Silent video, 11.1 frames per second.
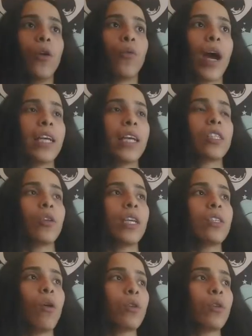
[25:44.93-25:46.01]
right? So
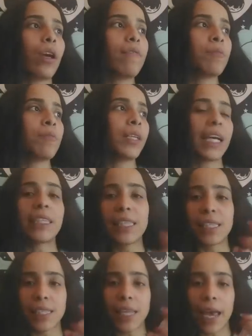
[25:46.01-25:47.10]
this also gives me, like,
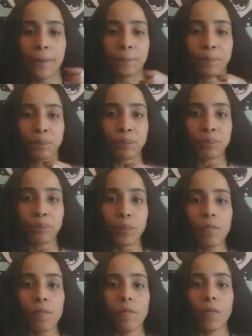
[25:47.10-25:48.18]
let's say,
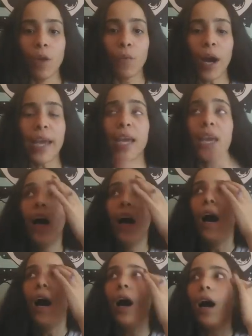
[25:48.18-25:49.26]
right,
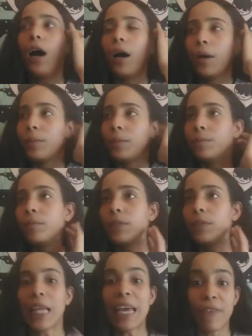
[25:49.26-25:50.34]

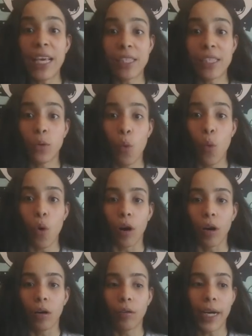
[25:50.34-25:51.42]
life is a
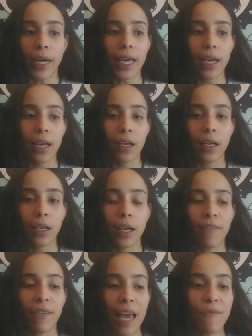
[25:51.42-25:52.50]
war, right?
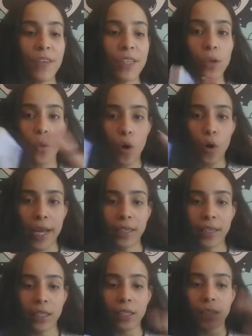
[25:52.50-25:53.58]
If life is a war
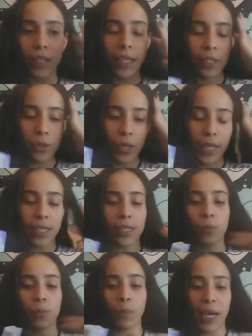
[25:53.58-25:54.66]
in this
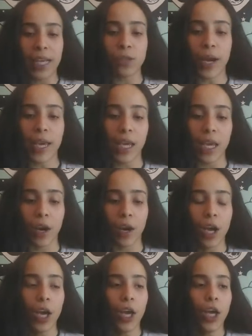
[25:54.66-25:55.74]
place right here,
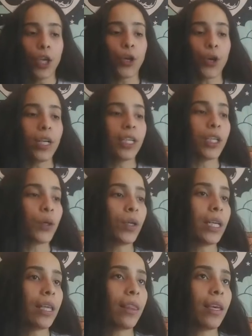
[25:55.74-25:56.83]
you're
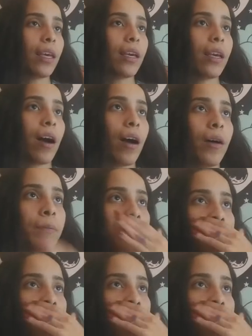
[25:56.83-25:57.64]
literally the